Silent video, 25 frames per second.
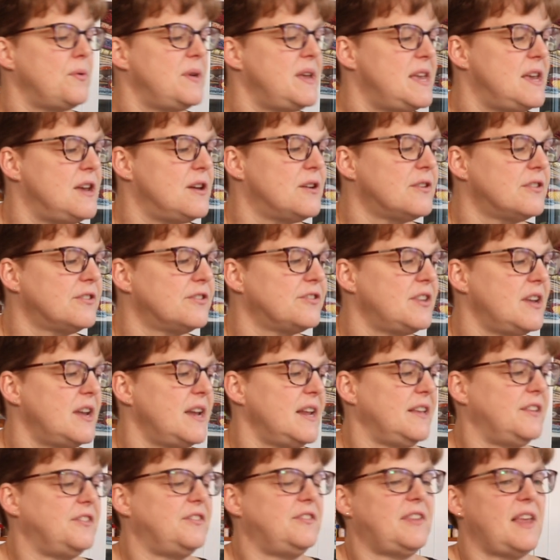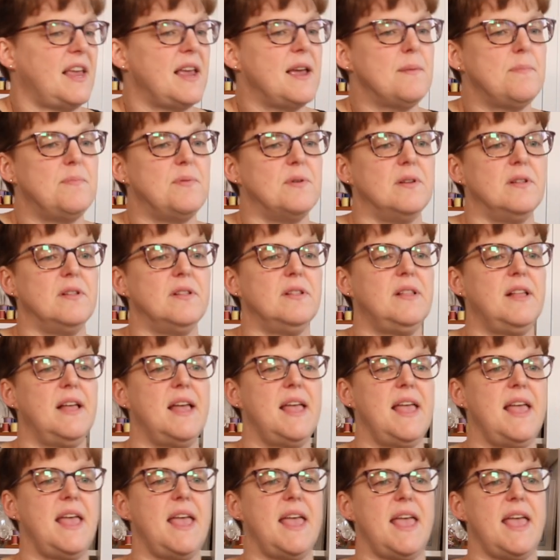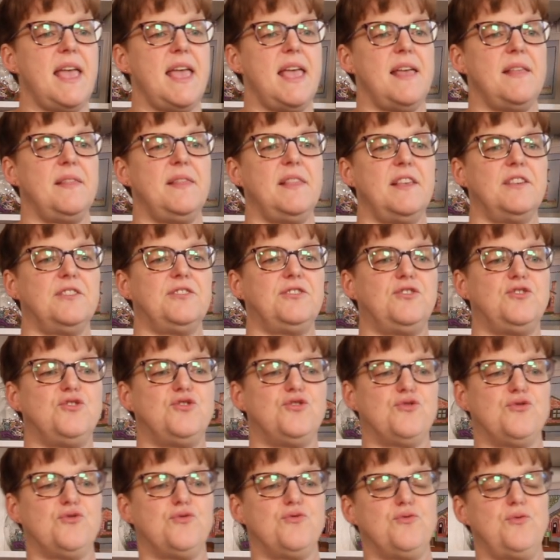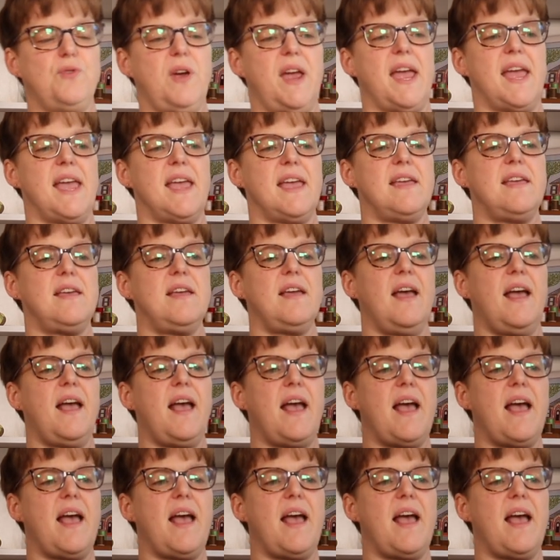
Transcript: here's an example in this tray,